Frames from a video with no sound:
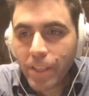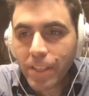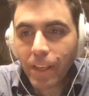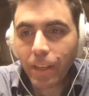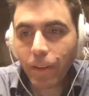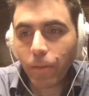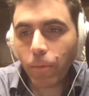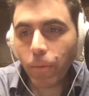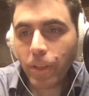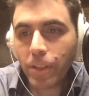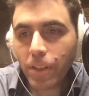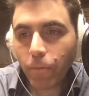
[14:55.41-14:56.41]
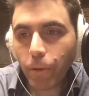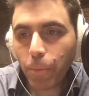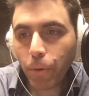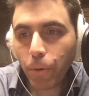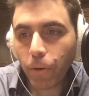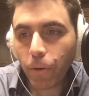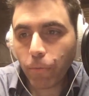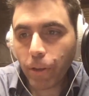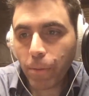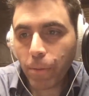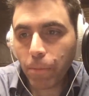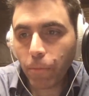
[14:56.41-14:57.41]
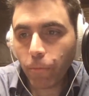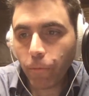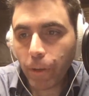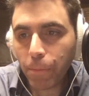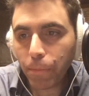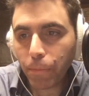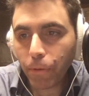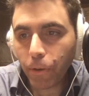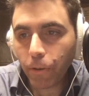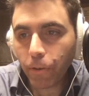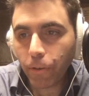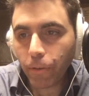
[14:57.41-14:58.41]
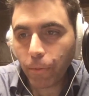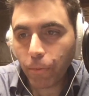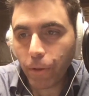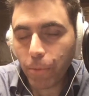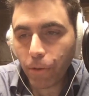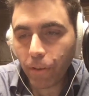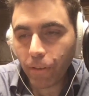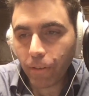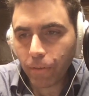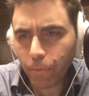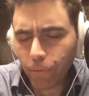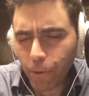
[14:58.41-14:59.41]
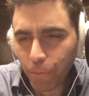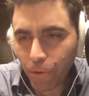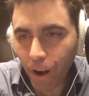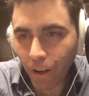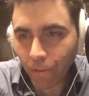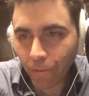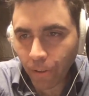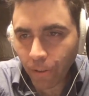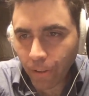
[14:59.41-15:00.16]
a reprographer?